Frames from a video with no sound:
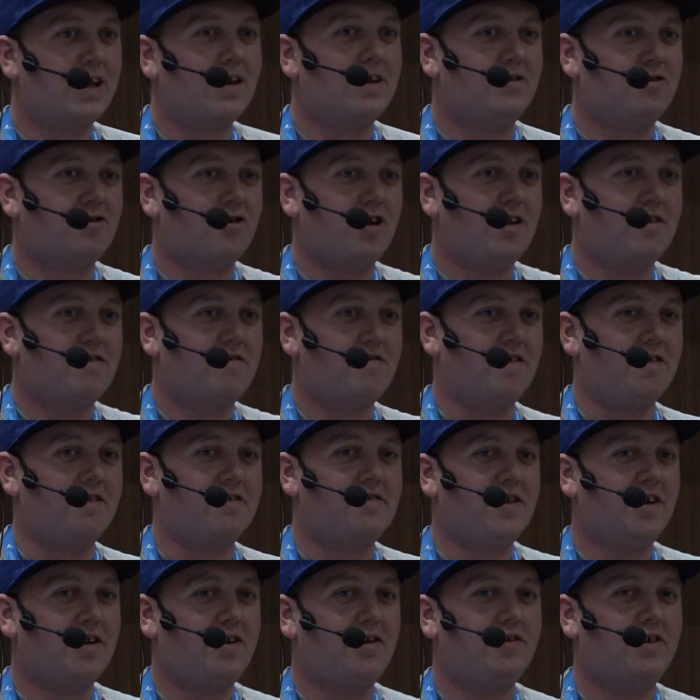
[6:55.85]
Trends in
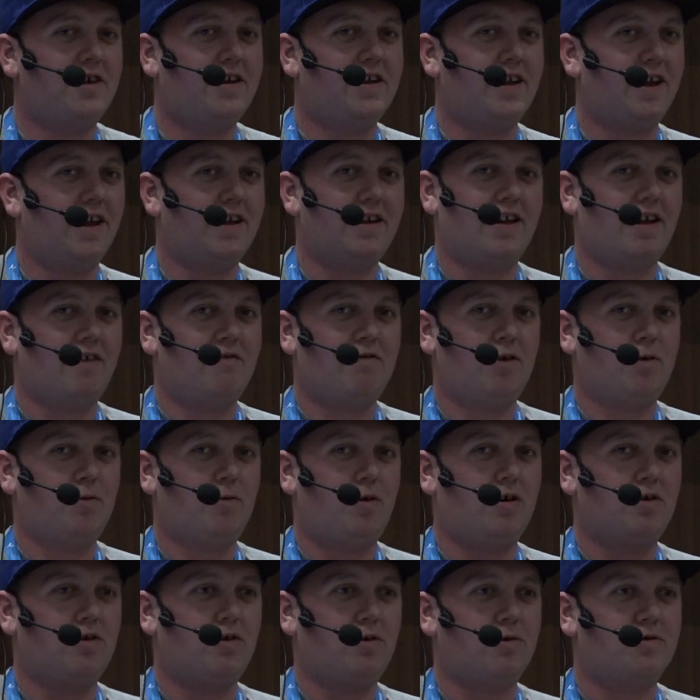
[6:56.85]
security, and
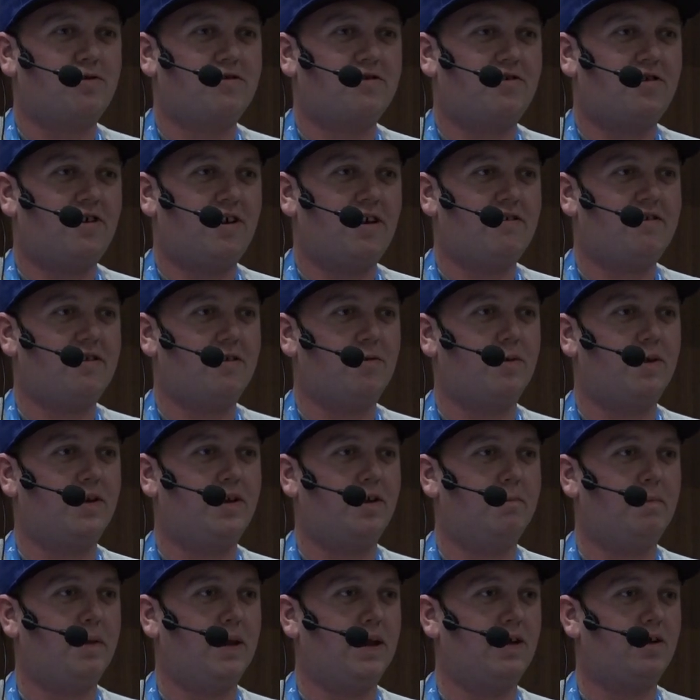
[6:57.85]
everyone goes crazy with
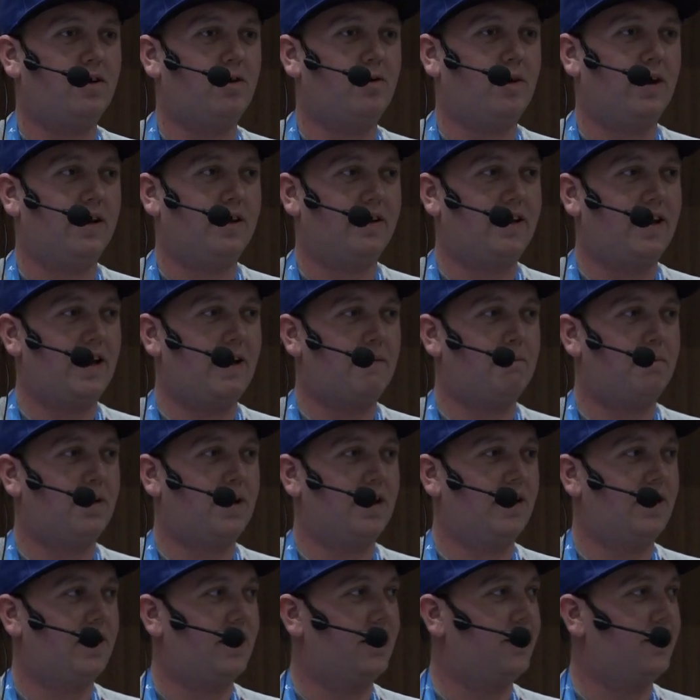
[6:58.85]
the bingo and gambling